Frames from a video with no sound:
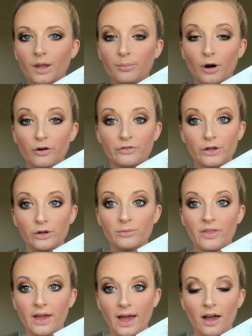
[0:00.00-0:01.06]
perfume
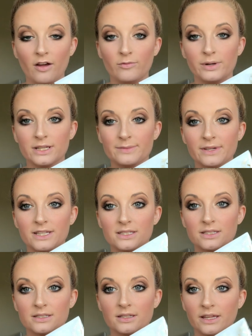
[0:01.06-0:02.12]
that they have, but it's
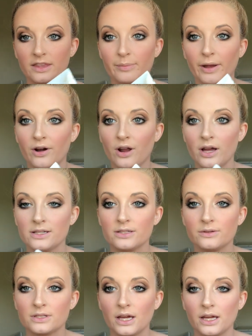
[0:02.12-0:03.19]
mixed, it's like the Paradise.
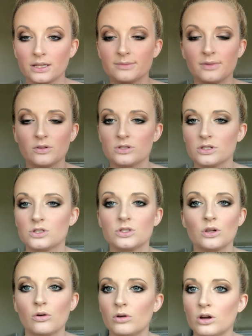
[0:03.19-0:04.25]
So it's like, it smells
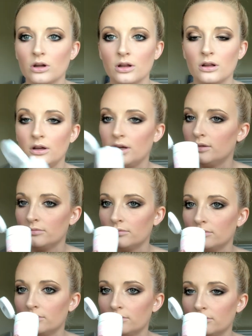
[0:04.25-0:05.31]
so good.
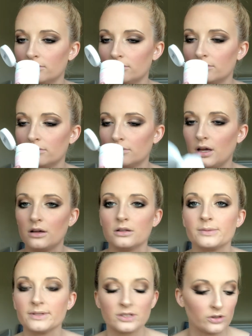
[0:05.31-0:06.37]
It
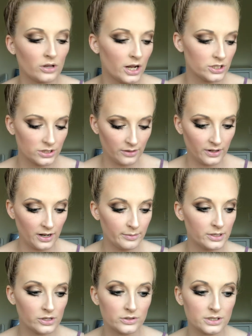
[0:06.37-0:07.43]
smells so good. I just love it. I've
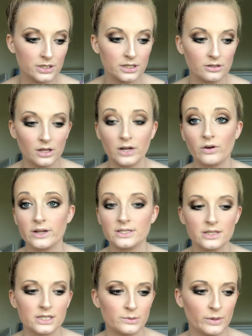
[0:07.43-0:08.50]
been using it like crazy
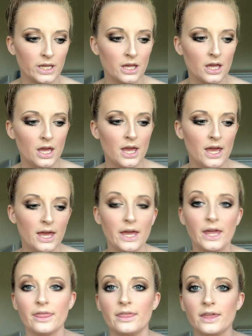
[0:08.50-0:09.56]
this week.
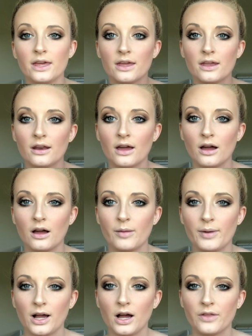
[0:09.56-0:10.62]
And then
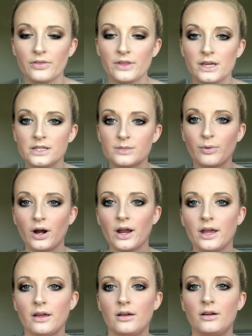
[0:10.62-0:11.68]
I got the
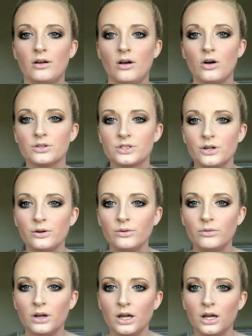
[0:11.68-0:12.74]
spray also,
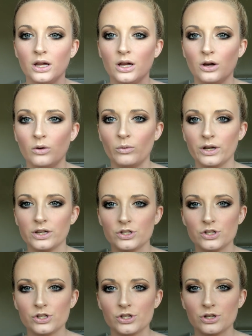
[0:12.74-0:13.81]

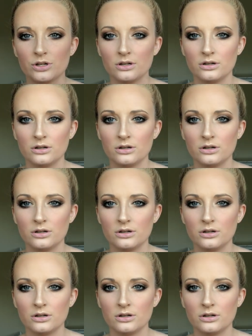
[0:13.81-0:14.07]
which